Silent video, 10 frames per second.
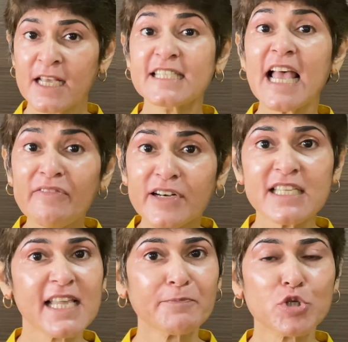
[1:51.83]

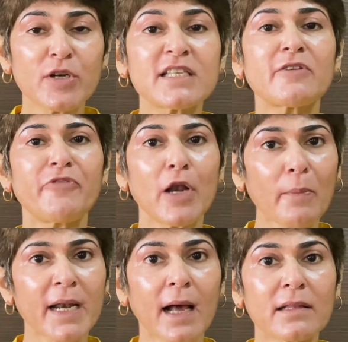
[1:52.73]
Self-deception is a
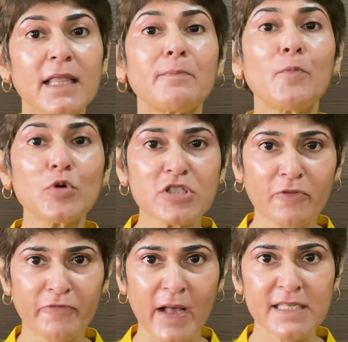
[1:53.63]
phenomenon that most
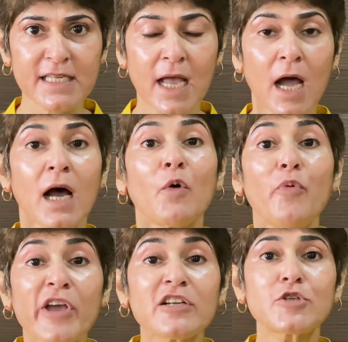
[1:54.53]
of us
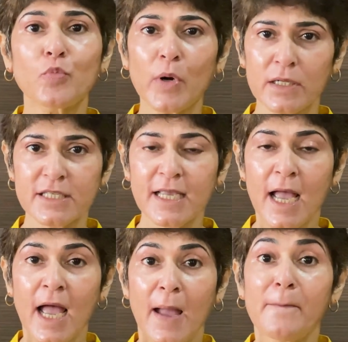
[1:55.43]
veer towards
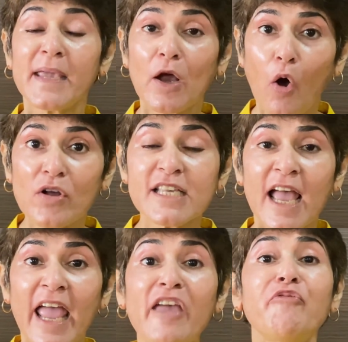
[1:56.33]
because
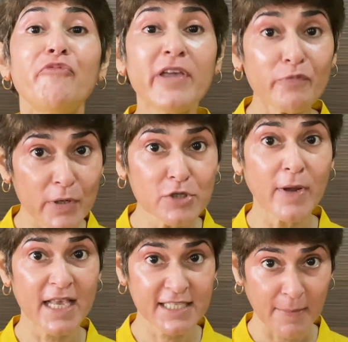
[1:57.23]
if we were
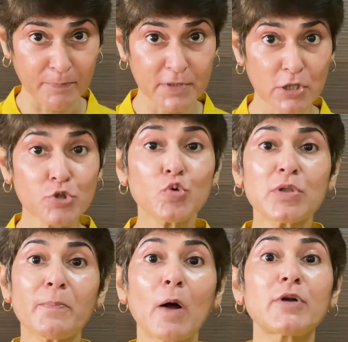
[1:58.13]
to accept the
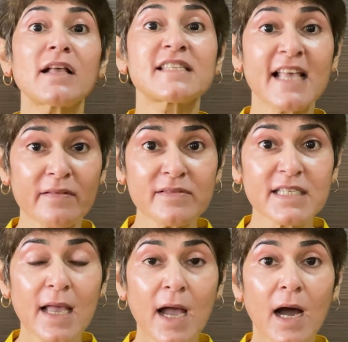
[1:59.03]
truth about
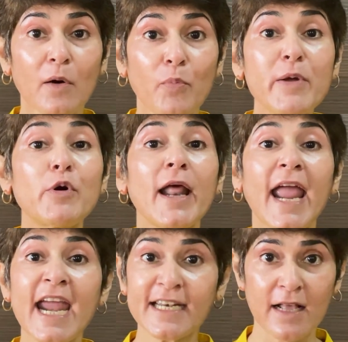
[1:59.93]
ourselves, we would
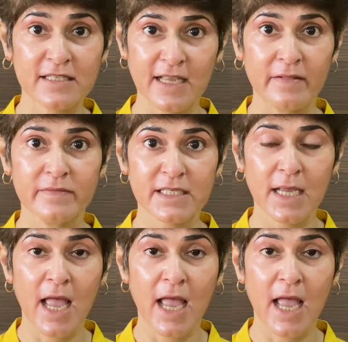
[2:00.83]
hate ourselves.